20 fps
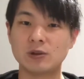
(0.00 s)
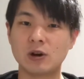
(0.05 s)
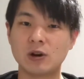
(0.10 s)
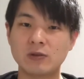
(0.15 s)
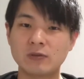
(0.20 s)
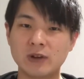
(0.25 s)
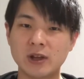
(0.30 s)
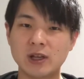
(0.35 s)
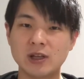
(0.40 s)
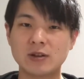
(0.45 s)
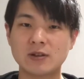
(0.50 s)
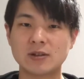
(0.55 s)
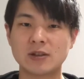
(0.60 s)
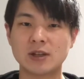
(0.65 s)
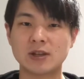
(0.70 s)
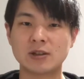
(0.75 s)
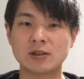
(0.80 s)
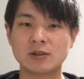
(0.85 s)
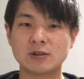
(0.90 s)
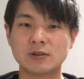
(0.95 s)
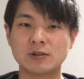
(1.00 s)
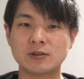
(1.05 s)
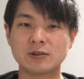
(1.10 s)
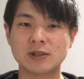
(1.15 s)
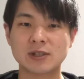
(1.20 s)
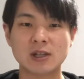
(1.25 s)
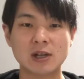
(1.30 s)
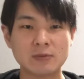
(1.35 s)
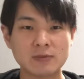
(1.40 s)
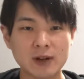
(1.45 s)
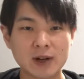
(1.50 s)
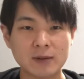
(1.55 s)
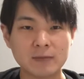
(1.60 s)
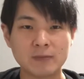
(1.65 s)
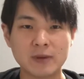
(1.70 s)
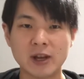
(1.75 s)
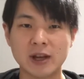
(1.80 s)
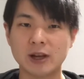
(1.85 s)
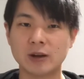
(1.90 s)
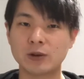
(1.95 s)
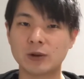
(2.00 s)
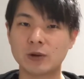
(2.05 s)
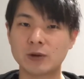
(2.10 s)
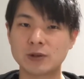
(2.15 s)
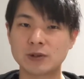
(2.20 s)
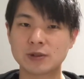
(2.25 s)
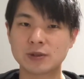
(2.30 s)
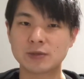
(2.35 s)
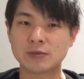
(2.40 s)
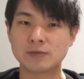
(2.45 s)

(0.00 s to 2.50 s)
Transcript: only use it to someone very close.